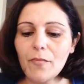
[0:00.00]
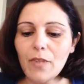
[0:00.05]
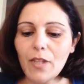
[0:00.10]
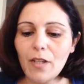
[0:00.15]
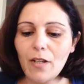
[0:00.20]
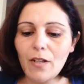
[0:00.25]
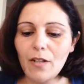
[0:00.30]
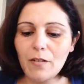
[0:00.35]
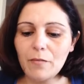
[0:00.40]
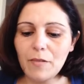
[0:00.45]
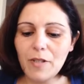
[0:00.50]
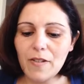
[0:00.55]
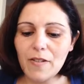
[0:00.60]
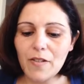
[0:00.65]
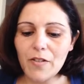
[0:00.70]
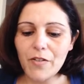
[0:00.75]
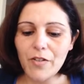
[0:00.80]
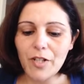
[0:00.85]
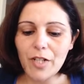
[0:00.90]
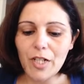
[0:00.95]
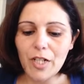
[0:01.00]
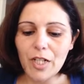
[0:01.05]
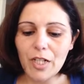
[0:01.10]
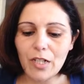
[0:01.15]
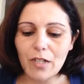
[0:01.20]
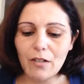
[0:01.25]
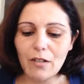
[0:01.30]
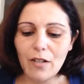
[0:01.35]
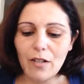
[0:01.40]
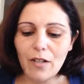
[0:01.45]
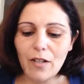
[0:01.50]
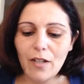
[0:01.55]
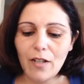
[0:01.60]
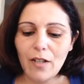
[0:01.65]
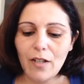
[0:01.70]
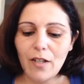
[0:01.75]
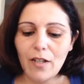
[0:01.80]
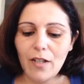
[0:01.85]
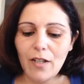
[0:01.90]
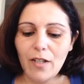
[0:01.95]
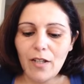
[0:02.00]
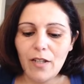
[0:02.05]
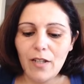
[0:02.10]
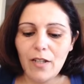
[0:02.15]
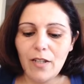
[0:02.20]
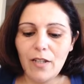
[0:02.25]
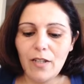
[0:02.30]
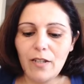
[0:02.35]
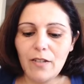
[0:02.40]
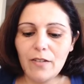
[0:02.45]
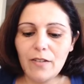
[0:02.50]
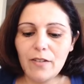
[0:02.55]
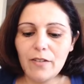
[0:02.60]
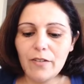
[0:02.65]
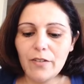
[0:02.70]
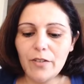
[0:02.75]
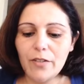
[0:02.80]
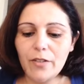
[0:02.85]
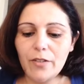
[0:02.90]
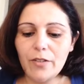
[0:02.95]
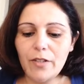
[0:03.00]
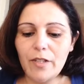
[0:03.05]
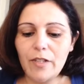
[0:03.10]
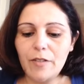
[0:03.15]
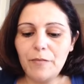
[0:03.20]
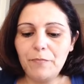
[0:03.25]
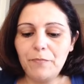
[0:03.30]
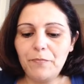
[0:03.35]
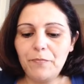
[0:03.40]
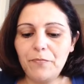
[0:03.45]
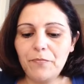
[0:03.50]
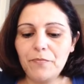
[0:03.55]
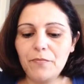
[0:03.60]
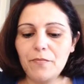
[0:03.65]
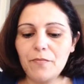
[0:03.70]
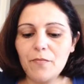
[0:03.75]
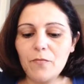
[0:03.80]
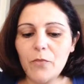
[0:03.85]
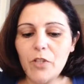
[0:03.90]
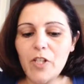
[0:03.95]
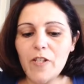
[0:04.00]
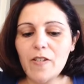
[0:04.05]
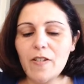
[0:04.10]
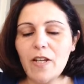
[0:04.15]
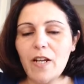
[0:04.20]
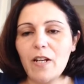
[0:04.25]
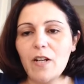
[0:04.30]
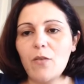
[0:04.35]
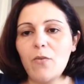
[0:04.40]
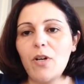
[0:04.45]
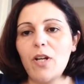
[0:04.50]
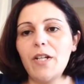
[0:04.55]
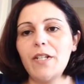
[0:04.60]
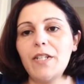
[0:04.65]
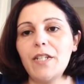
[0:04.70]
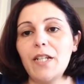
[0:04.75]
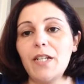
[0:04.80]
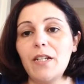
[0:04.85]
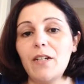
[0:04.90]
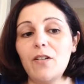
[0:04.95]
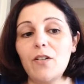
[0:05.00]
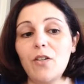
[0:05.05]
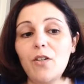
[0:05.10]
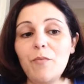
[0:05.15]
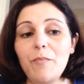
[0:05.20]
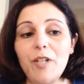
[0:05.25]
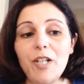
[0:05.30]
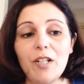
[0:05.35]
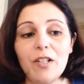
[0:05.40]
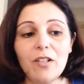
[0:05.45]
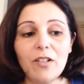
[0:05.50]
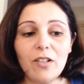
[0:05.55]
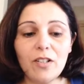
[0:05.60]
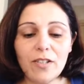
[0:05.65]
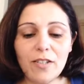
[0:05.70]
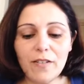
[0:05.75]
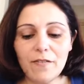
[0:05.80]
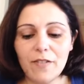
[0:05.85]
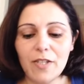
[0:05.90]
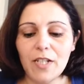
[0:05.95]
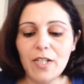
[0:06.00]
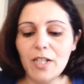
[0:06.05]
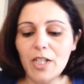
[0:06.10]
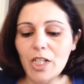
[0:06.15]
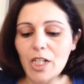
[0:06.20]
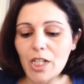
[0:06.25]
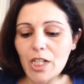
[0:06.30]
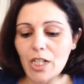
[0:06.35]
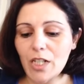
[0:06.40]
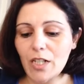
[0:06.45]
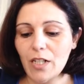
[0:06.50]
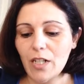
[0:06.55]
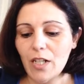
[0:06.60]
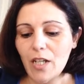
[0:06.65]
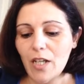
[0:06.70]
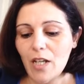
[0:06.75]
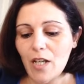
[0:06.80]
as a tradition here. So we just had a quiet day at home and I got lots of stitching done.